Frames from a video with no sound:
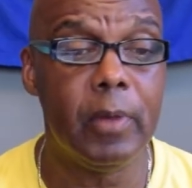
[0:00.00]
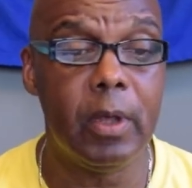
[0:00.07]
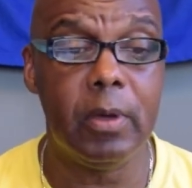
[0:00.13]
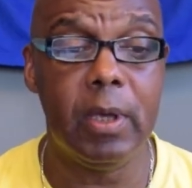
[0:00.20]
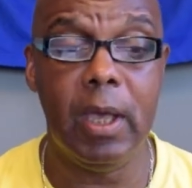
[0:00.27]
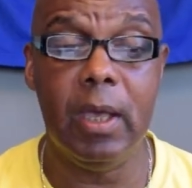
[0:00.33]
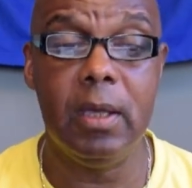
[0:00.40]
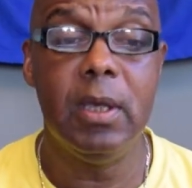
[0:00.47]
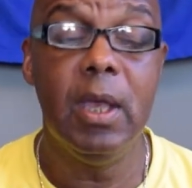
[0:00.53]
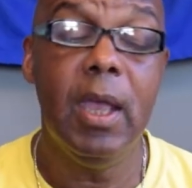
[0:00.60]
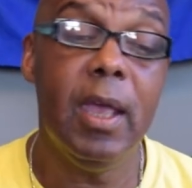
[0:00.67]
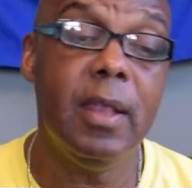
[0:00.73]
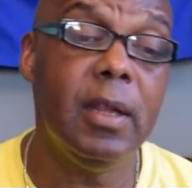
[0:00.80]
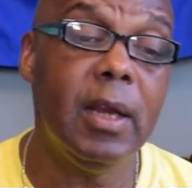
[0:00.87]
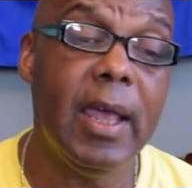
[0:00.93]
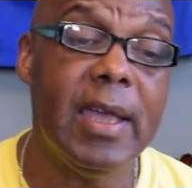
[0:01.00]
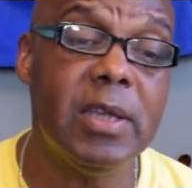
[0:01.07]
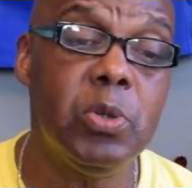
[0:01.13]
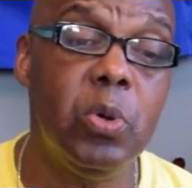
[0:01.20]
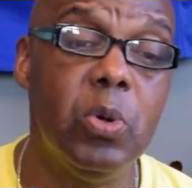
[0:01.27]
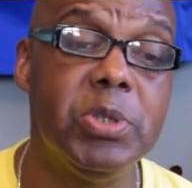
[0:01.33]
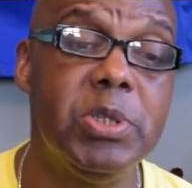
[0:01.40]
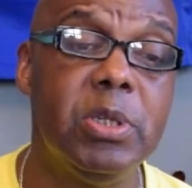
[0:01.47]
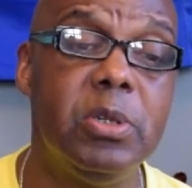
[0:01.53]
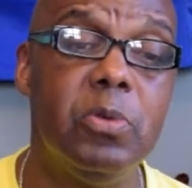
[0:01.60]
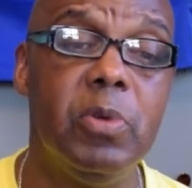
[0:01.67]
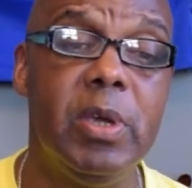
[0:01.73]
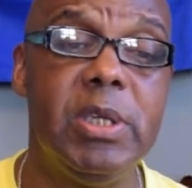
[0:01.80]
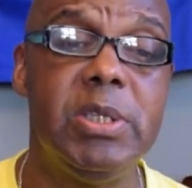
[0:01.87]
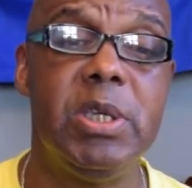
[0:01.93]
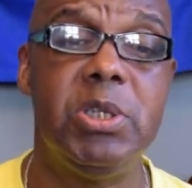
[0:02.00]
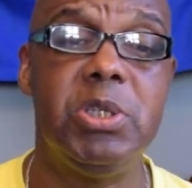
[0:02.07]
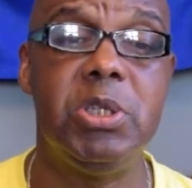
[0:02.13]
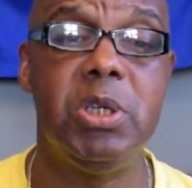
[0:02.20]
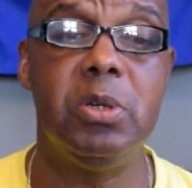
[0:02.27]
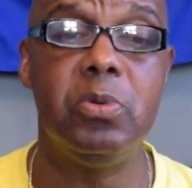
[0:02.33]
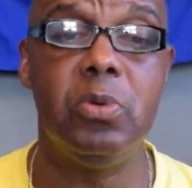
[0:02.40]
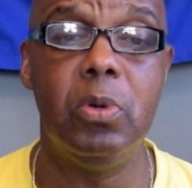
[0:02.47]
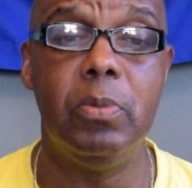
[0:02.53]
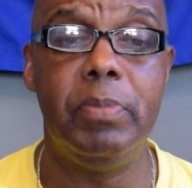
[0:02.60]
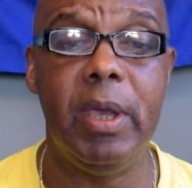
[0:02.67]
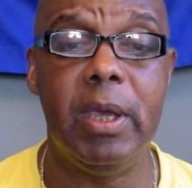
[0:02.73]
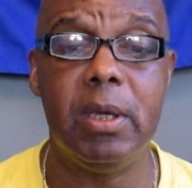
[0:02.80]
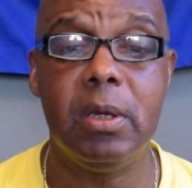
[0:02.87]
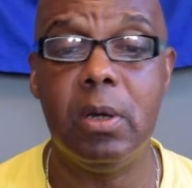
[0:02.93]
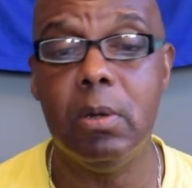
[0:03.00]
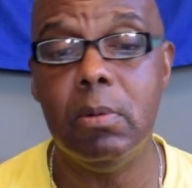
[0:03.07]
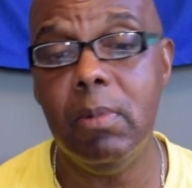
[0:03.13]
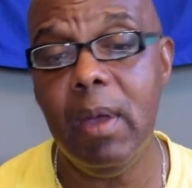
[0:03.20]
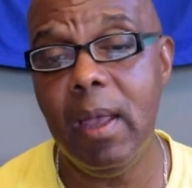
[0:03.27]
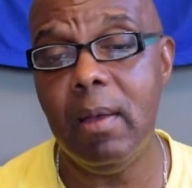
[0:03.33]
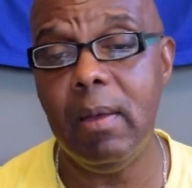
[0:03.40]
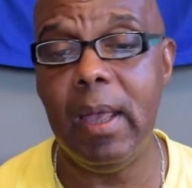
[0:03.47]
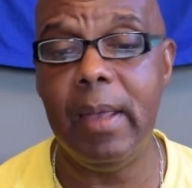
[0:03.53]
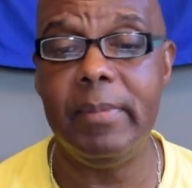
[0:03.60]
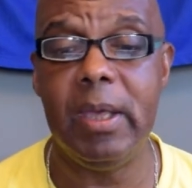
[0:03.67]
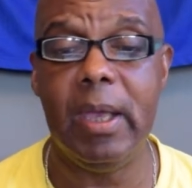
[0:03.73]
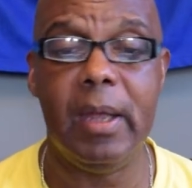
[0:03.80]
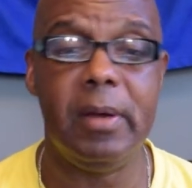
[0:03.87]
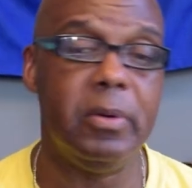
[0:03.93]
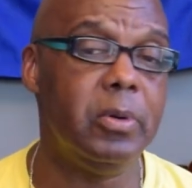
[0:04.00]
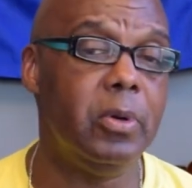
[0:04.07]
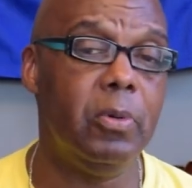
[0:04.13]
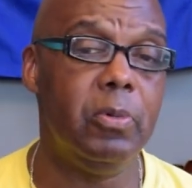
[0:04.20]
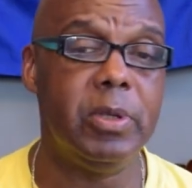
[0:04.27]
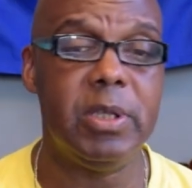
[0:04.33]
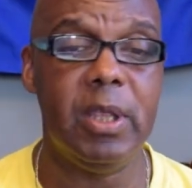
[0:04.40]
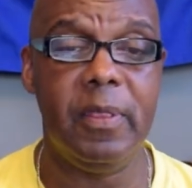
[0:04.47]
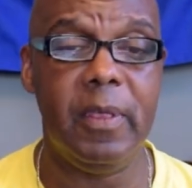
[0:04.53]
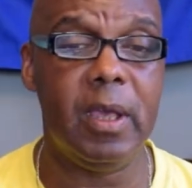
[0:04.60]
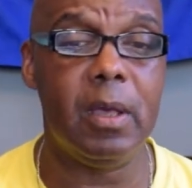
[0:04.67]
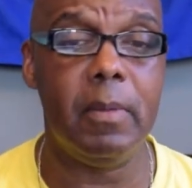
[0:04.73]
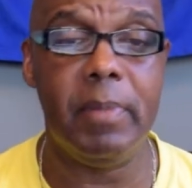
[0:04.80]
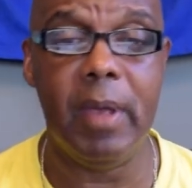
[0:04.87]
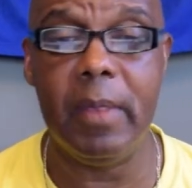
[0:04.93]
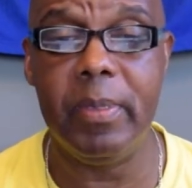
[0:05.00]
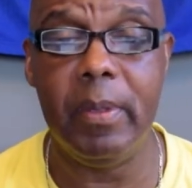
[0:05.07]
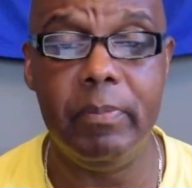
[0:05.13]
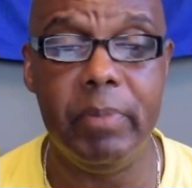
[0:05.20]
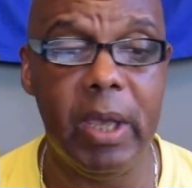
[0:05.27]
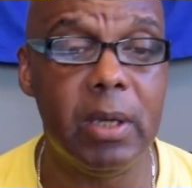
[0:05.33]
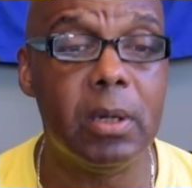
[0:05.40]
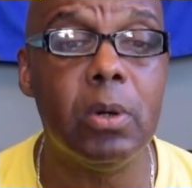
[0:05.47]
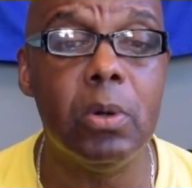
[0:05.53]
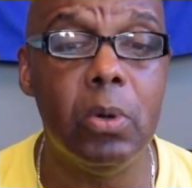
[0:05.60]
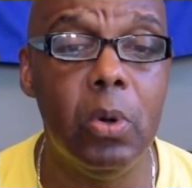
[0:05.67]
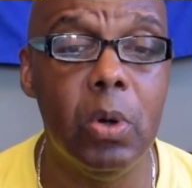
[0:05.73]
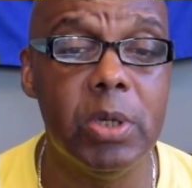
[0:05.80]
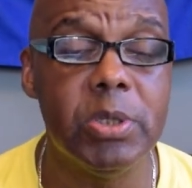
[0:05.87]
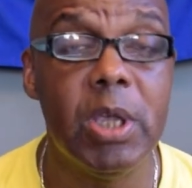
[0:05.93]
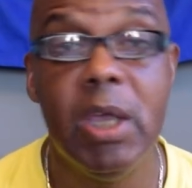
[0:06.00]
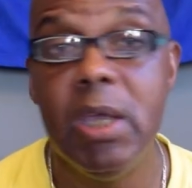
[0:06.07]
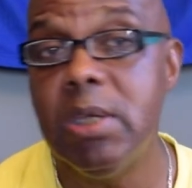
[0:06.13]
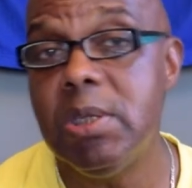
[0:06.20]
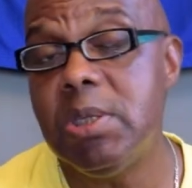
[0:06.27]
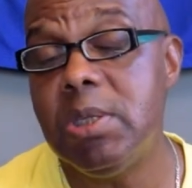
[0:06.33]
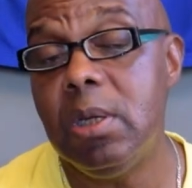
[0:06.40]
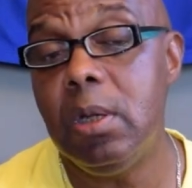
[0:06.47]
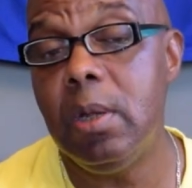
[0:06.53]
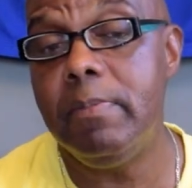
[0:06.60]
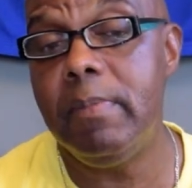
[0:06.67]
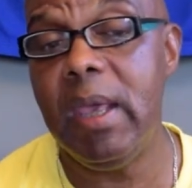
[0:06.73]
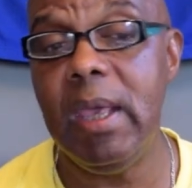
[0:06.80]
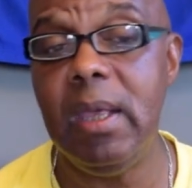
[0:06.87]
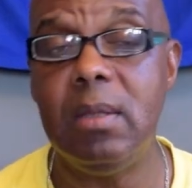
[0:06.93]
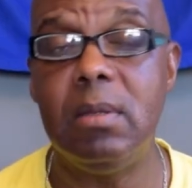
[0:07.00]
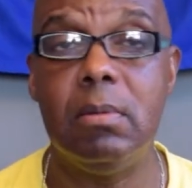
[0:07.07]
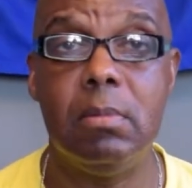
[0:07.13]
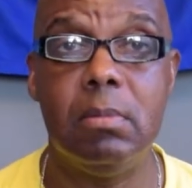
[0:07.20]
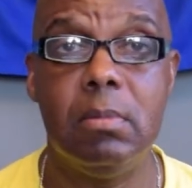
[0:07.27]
Okay, and the last horse in the race is General Banker. Well, I mean, I don't know what to think about the Banker horse. Still a maiden.